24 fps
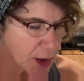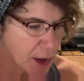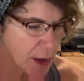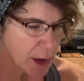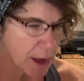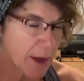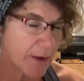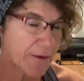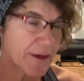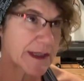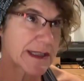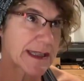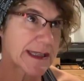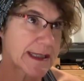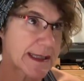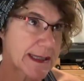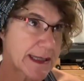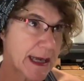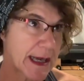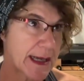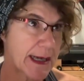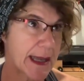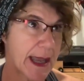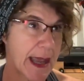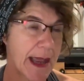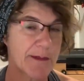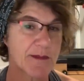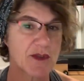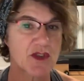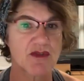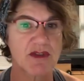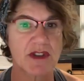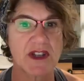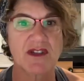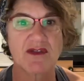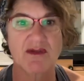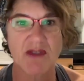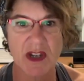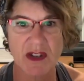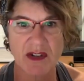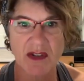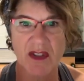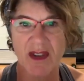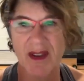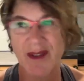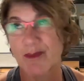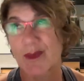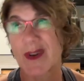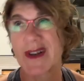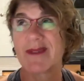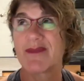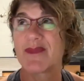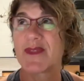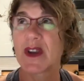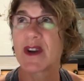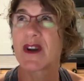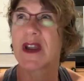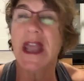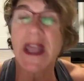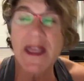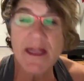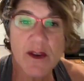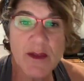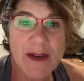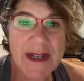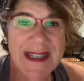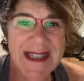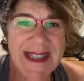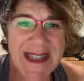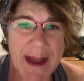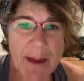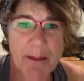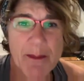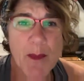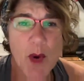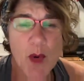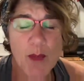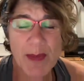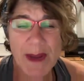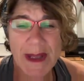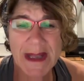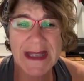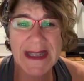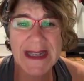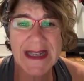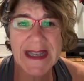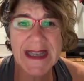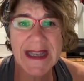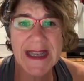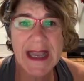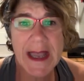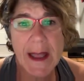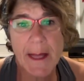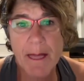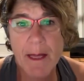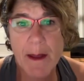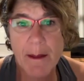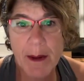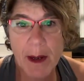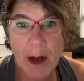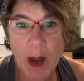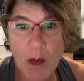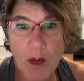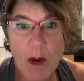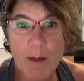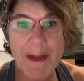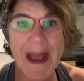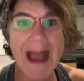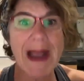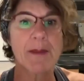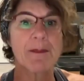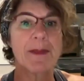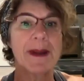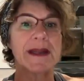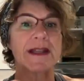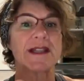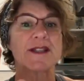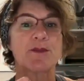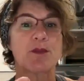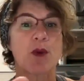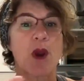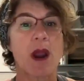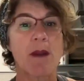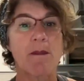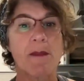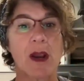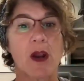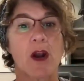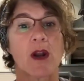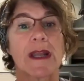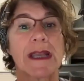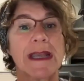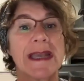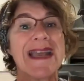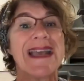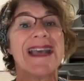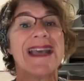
Now, if it's a standing hamstring stretch, well, there is some mobility in the lower back, but it's primarily